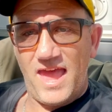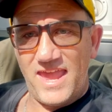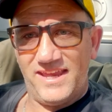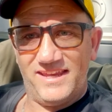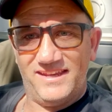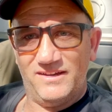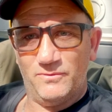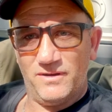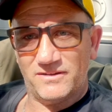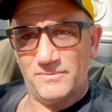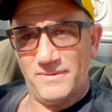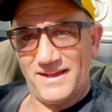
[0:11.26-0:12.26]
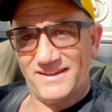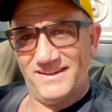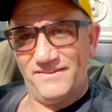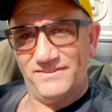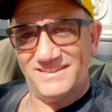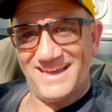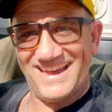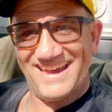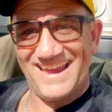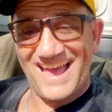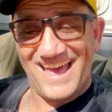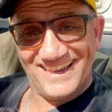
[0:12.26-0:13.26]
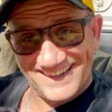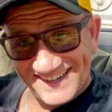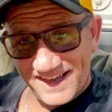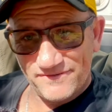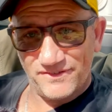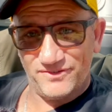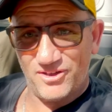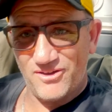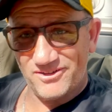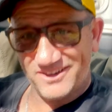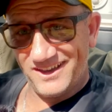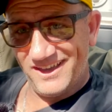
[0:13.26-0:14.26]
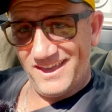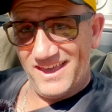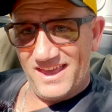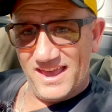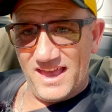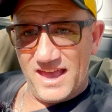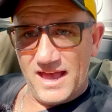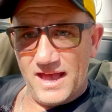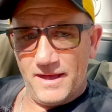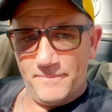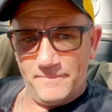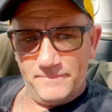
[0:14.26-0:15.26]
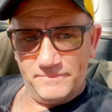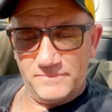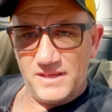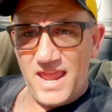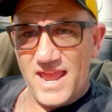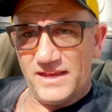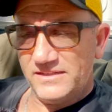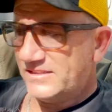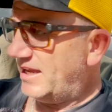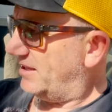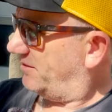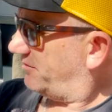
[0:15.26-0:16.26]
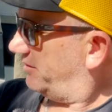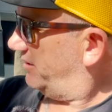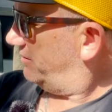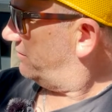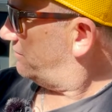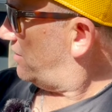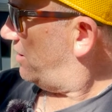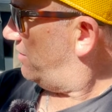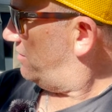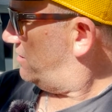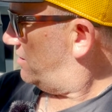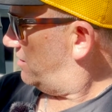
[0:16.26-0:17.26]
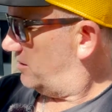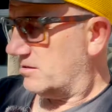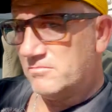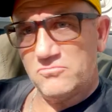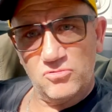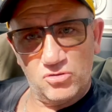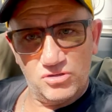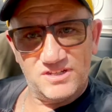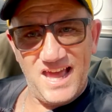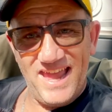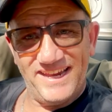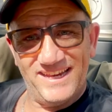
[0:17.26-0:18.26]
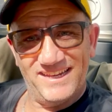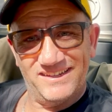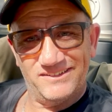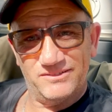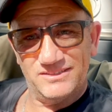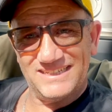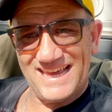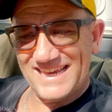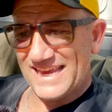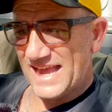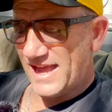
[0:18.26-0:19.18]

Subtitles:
Hey, welcome back. Another day, another vlog. Yeah, day 3 on the road. Good day, good day.